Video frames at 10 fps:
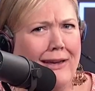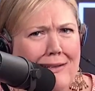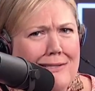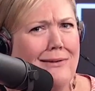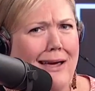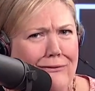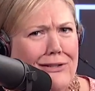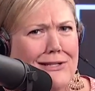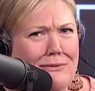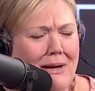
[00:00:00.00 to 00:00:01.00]
kids away for
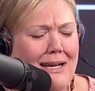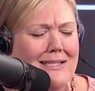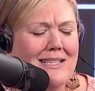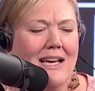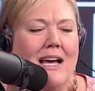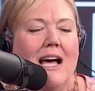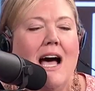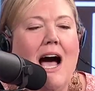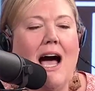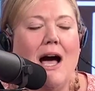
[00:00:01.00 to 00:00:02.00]
two months,
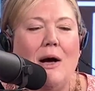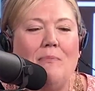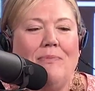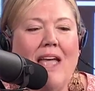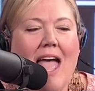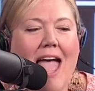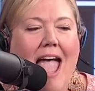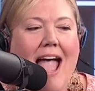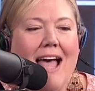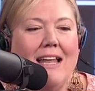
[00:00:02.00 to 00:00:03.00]
um,
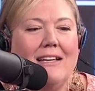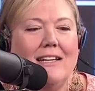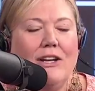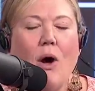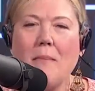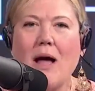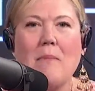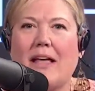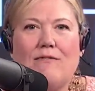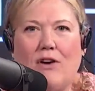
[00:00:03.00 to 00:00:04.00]
and you know, I'm not
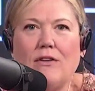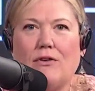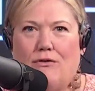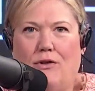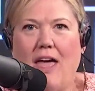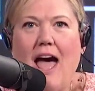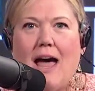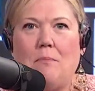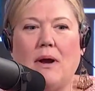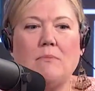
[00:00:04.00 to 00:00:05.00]
making fun of her for
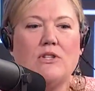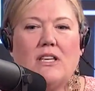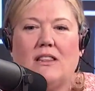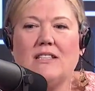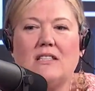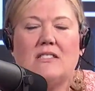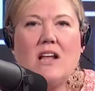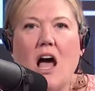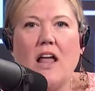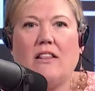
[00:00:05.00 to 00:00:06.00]
that, but I'm just like this is
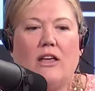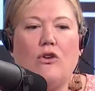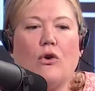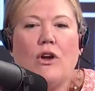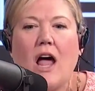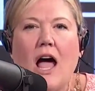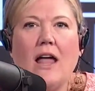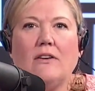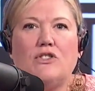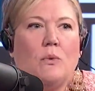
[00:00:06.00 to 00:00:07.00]
not like you're
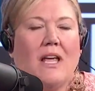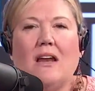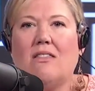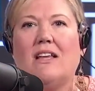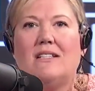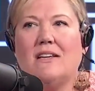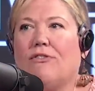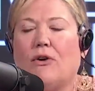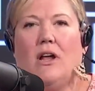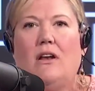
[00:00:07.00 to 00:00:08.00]
not doing anything
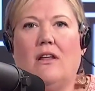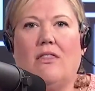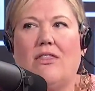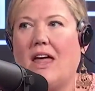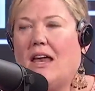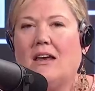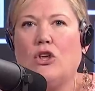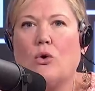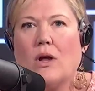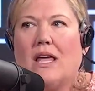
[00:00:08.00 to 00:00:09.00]
different than
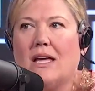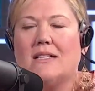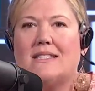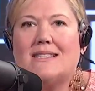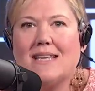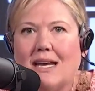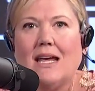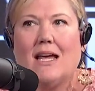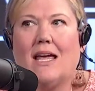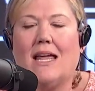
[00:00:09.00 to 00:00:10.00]
your kids
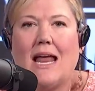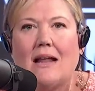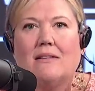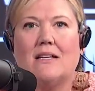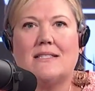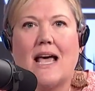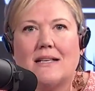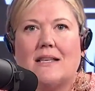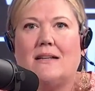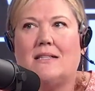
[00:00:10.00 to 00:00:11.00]
sitting in endless
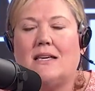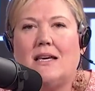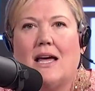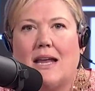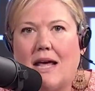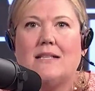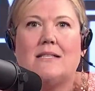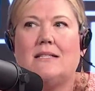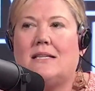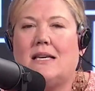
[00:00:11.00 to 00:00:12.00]
SAT and
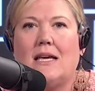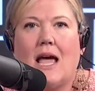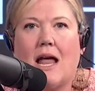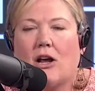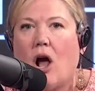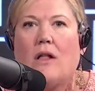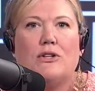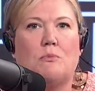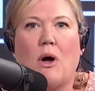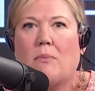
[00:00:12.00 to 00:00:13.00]
ACT and
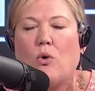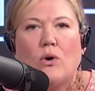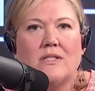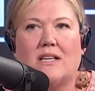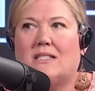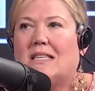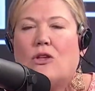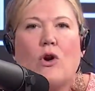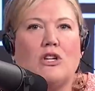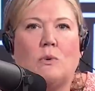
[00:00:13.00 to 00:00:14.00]
college prep courses.
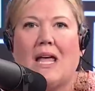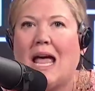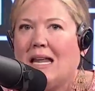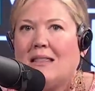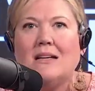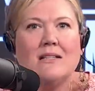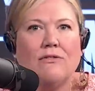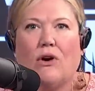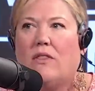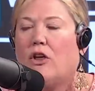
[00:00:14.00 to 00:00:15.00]
They're not doing anything
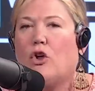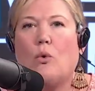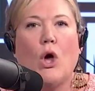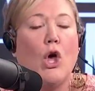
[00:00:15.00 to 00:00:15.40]
different. That you